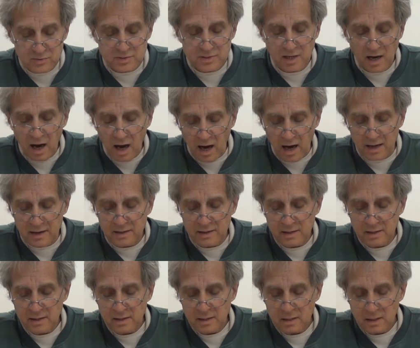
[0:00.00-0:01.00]
God
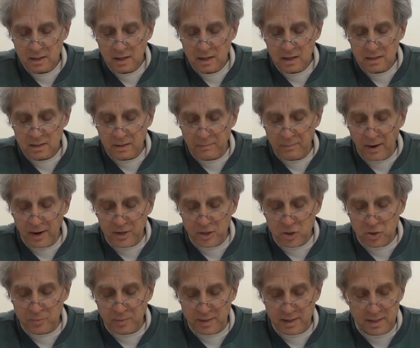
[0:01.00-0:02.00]
the
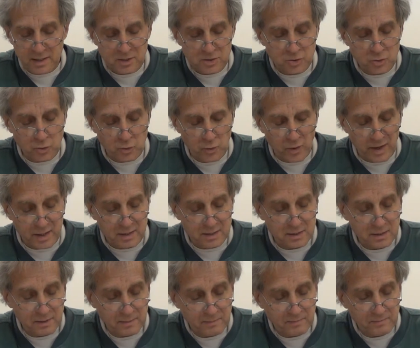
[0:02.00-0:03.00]
punishment is too
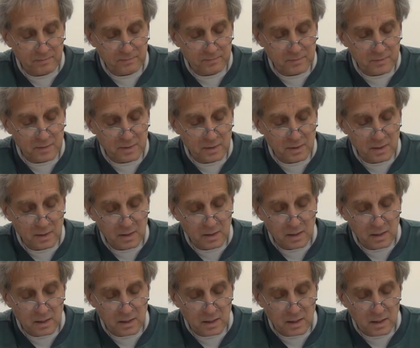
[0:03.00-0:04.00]
great.
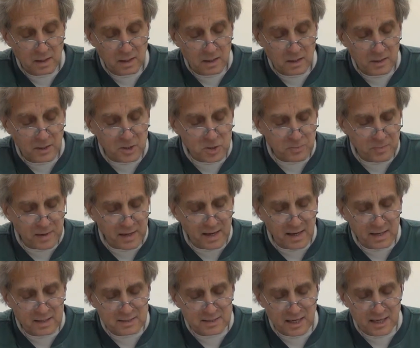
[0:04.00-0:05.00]
This
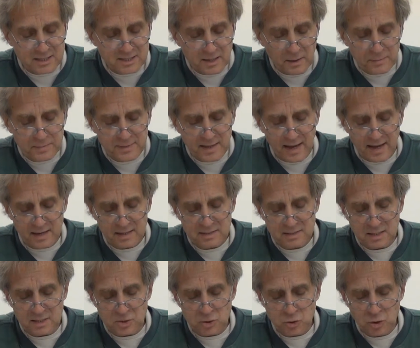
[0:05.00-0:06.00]
begins a subtext
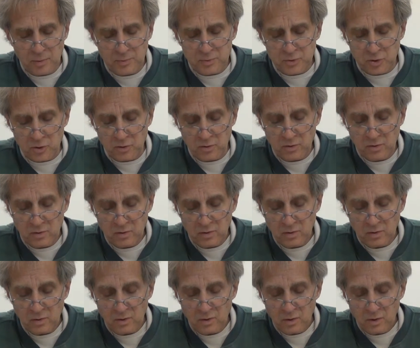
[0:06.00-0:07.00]
in Scripture
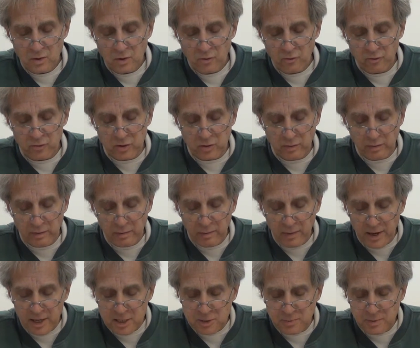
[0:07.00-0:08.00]
for the
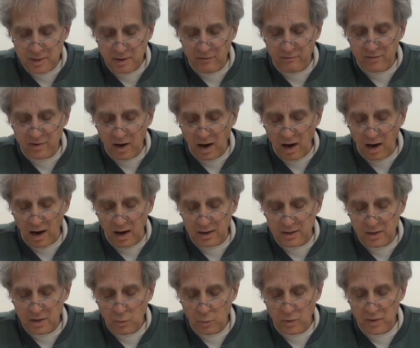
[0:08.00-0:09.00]
replacement of
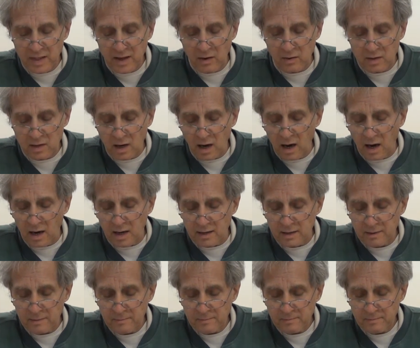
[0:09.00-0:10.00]
God without God,
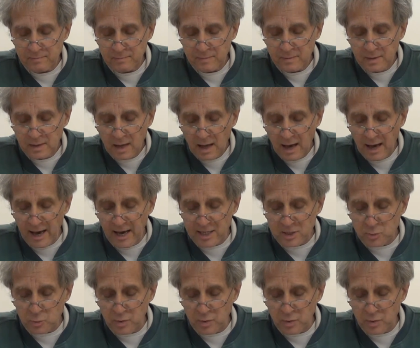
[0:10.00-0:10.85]
as